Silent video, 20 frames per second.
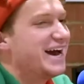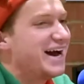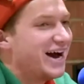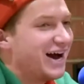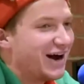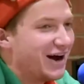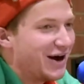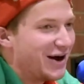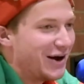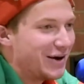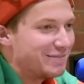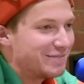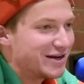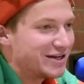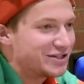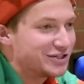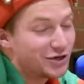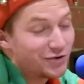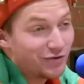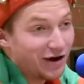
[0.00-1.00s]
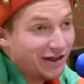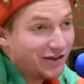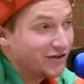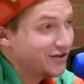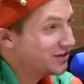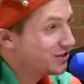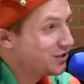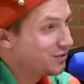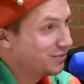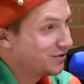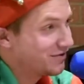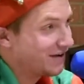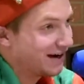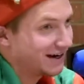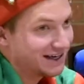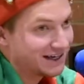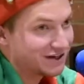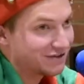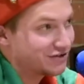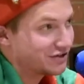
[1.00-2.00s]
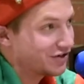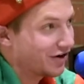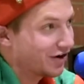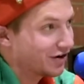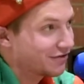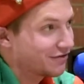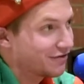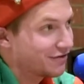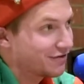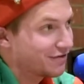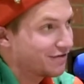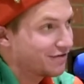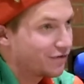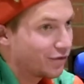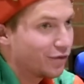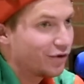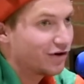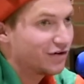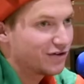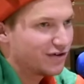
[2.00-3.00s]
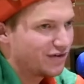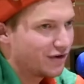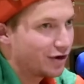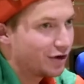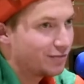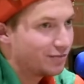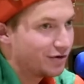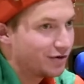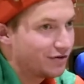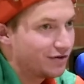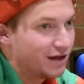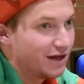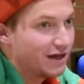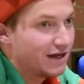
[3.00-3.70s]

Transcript: So rather than you providing a photographer for the photo booth,